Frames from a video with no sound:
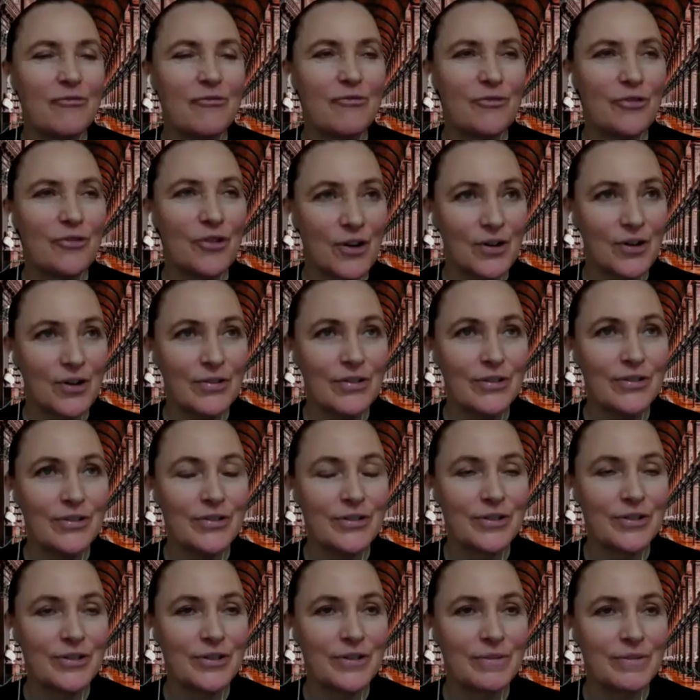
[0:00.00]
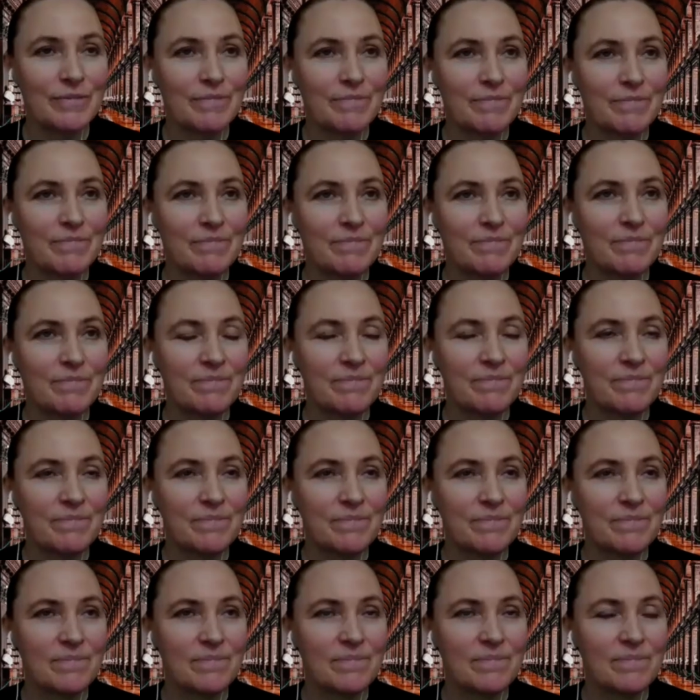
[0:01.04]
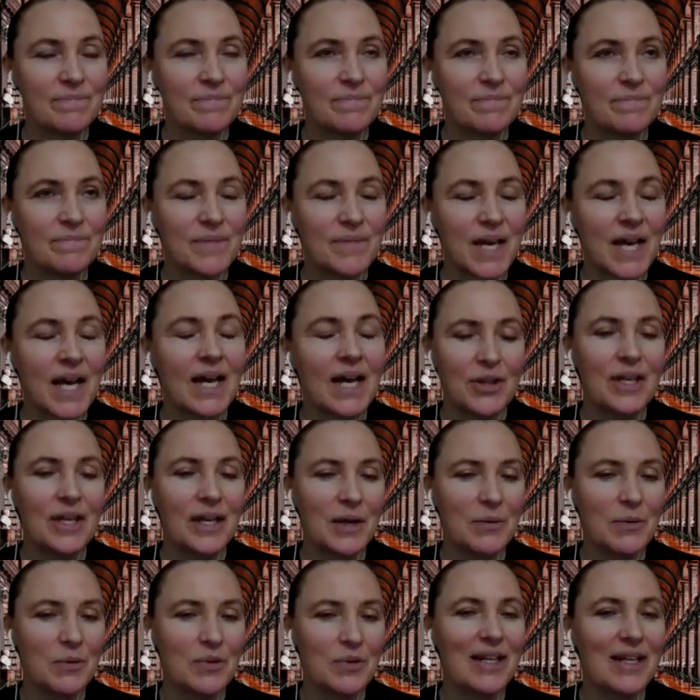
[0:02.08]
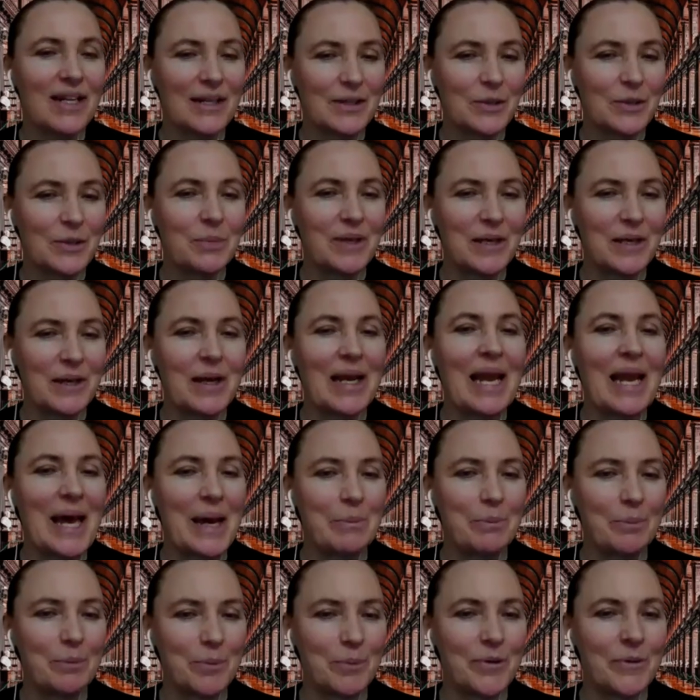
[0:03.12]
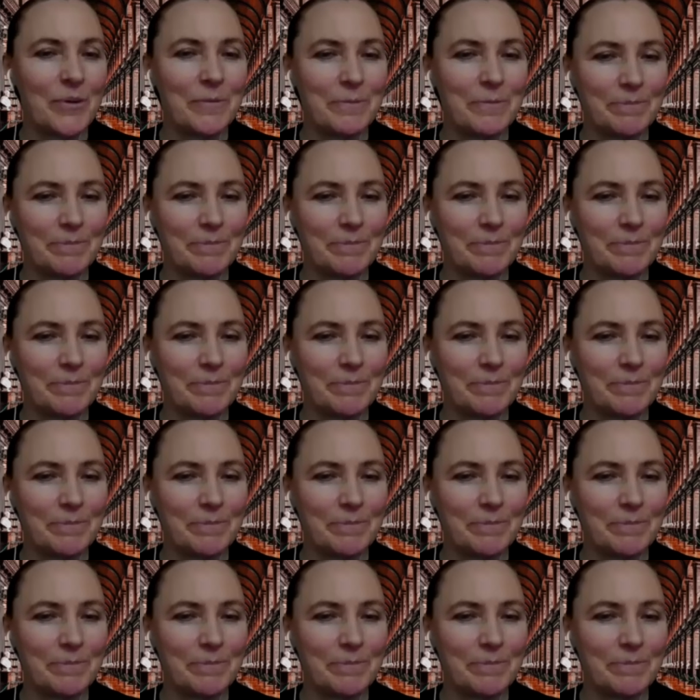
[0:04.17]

A furniture. I think I would like to be a lamp.